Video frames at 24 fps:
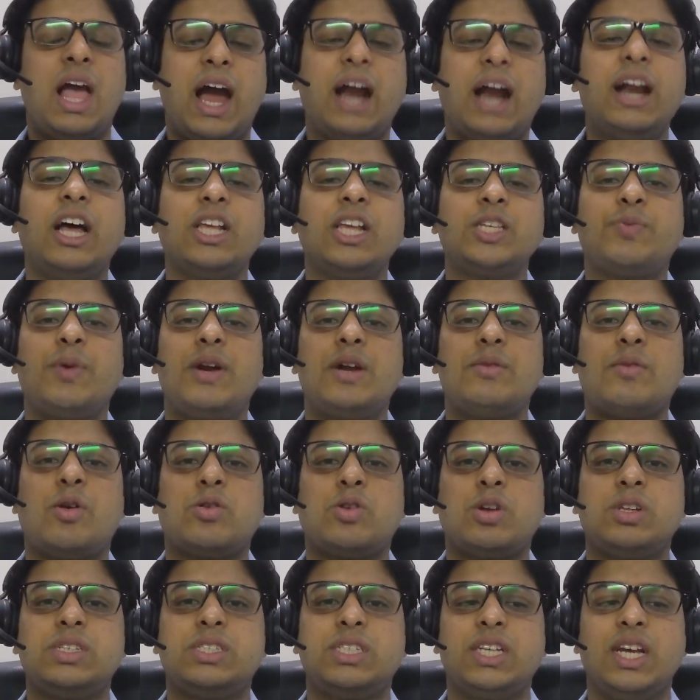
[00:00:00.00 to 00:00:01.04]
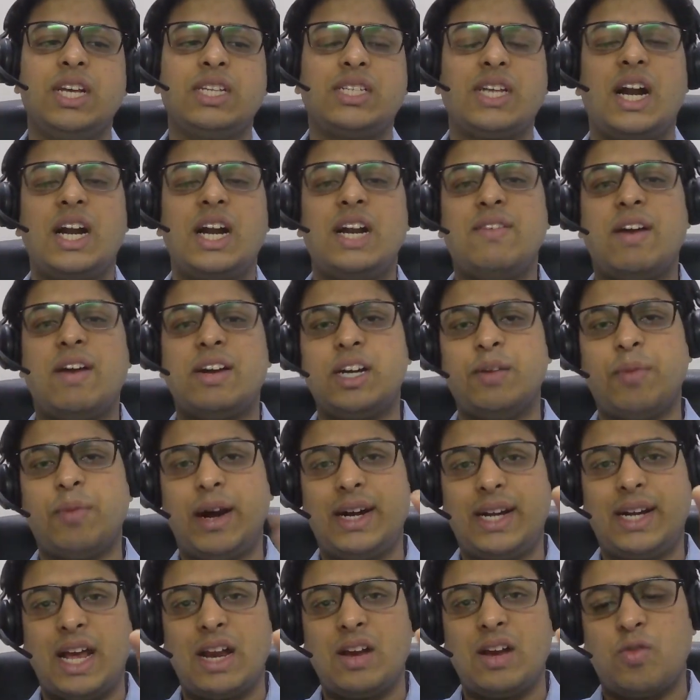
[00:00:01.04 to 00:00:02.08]
and unspent amount on CSR divided
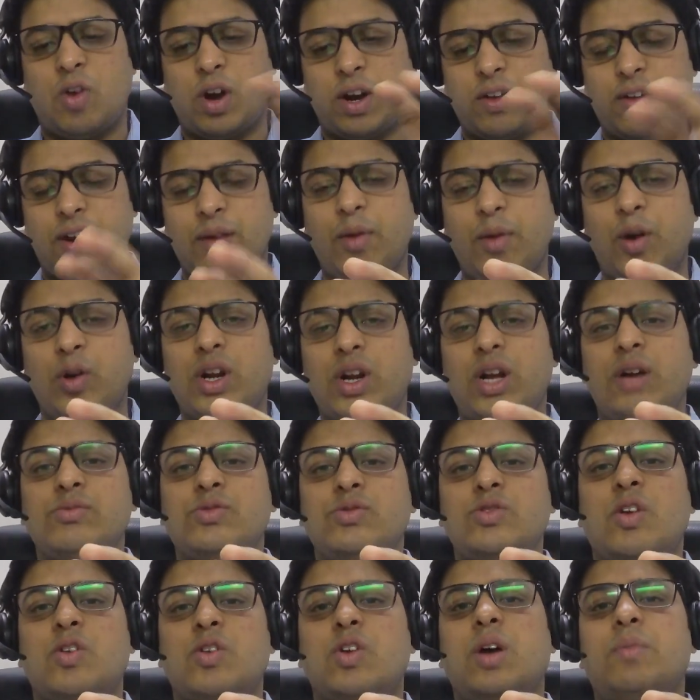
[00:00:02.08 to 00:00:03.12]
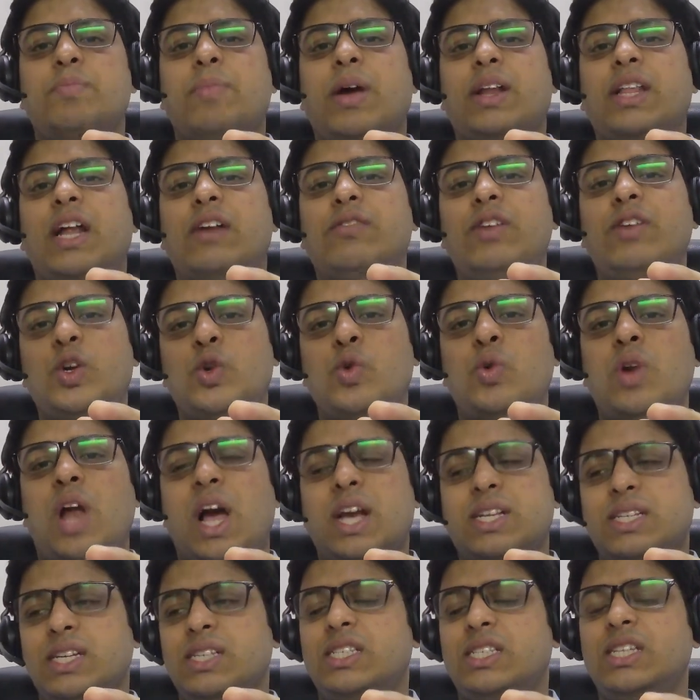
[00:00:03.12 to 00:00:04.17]
by 10, whatever amount comes, you have to compare that with 2
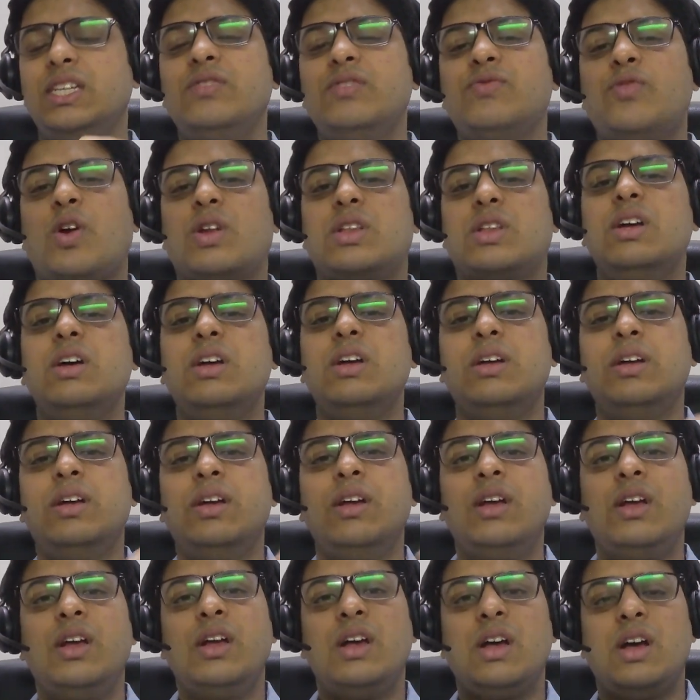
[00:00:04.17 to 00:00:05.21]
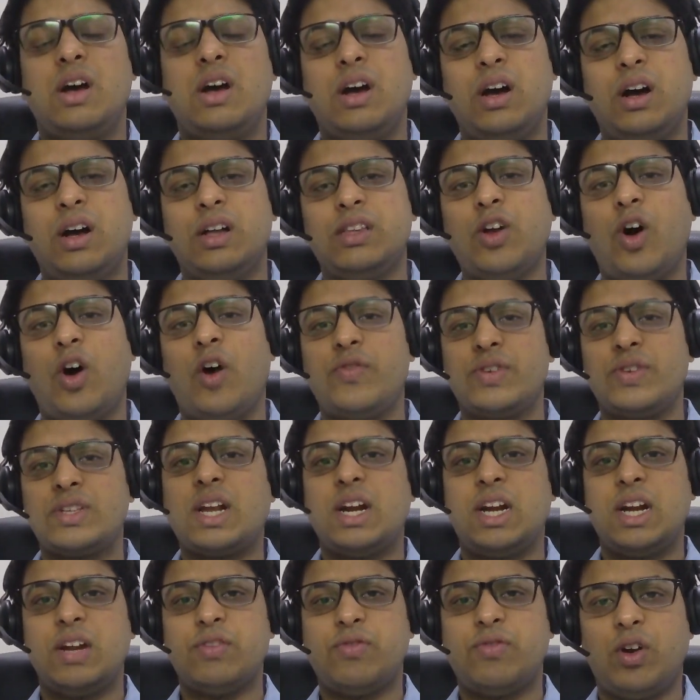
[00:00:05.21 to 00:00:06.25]
lakhs and see for the
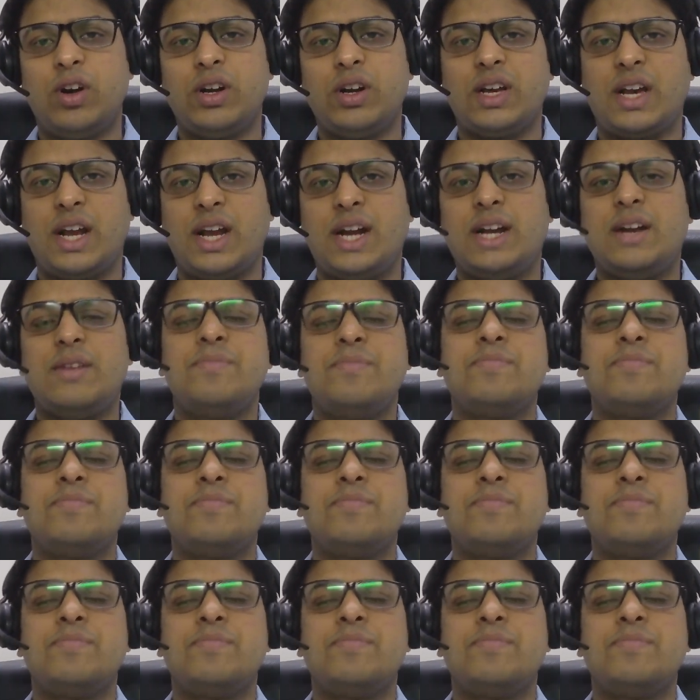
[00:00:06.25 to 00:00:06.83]
officer in default, correct?